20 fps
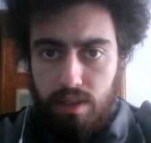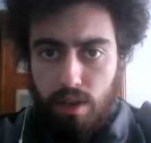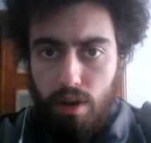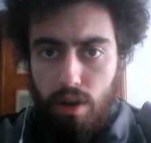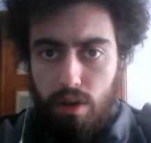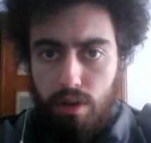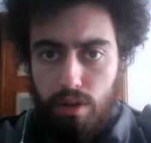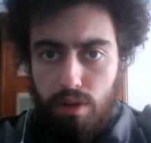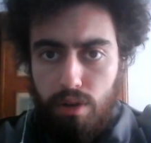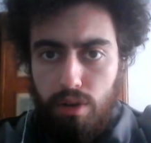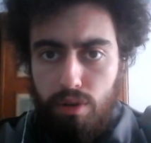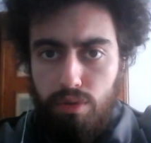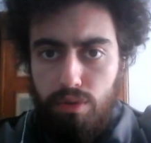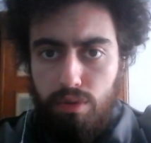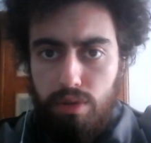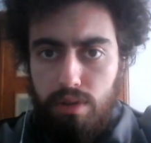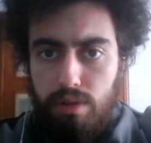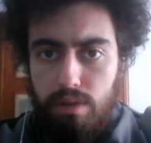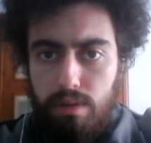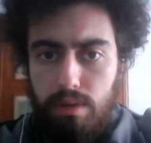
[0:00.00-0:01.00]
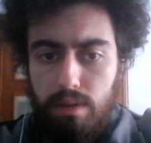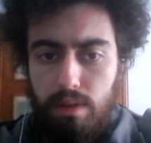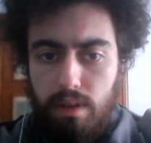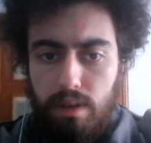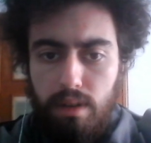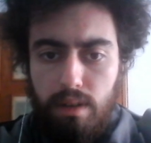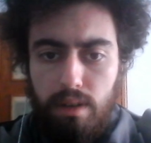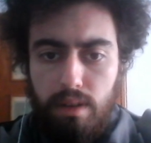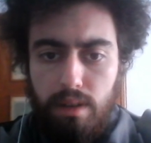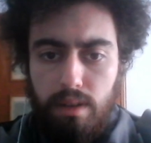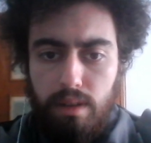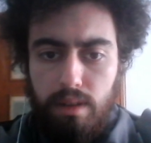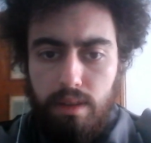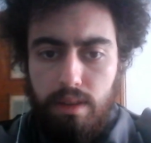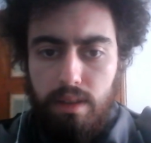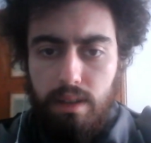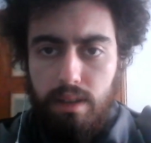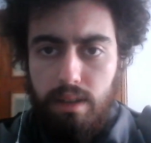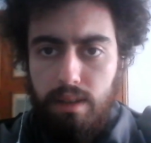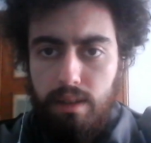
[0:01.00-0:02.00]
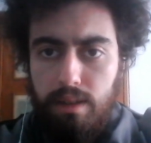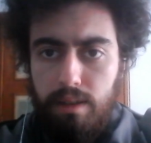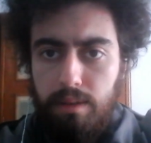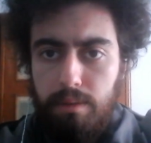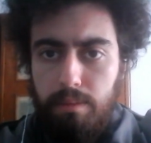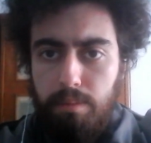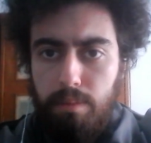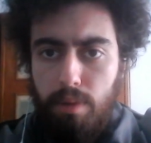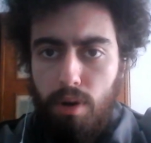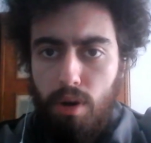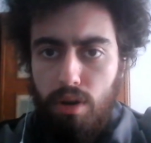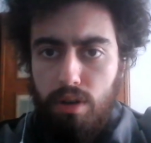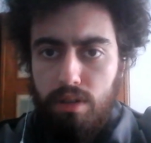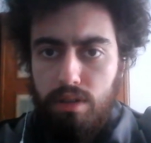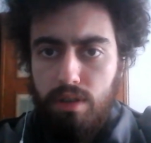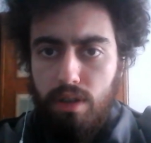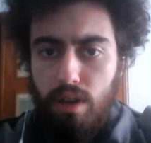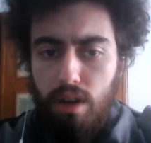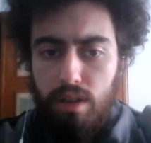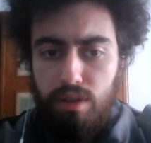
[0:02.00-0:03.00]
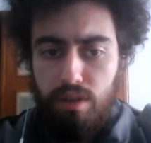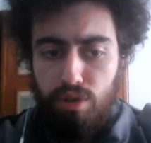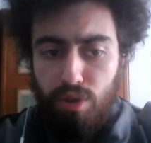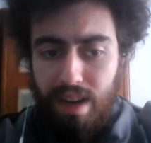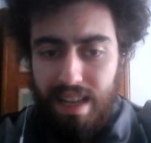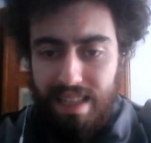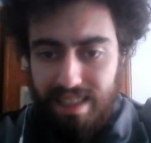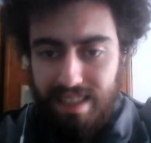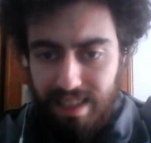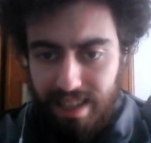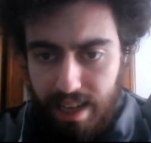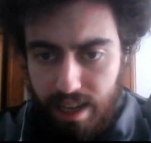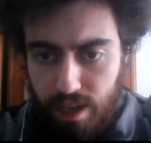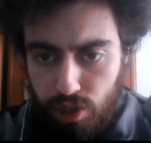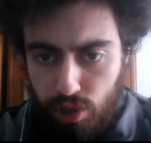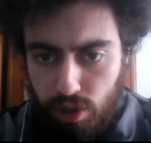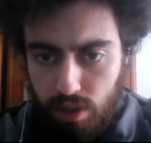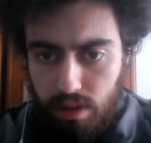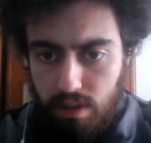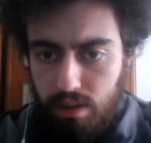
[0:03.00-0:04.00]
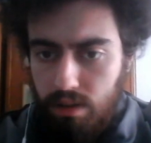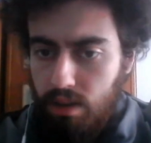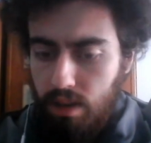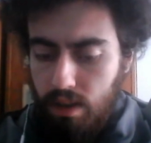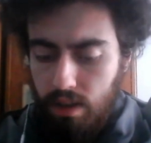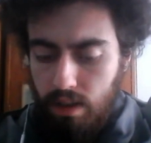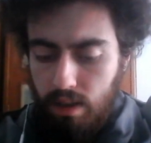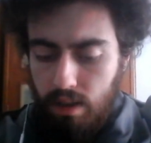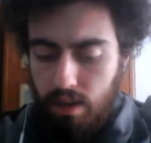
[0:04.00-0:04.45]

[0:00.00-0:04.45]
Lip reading: This concludes the part on translation,